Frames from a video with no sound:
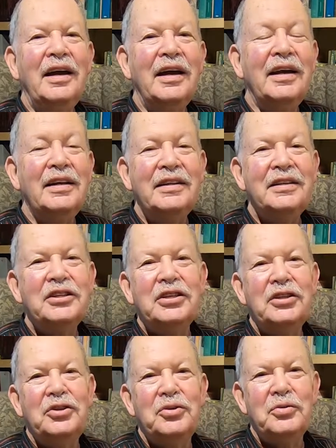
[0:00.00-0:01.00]
In
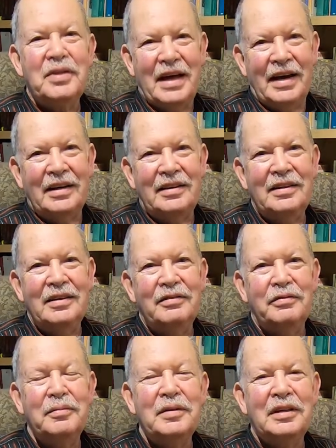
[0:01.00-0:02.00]
addition to that,
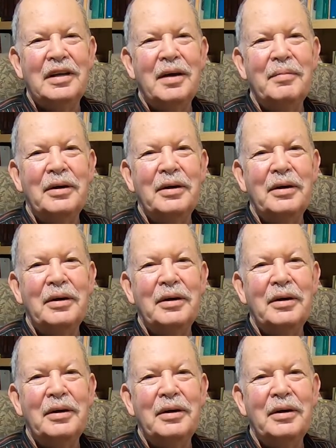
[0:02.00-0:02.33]
from the time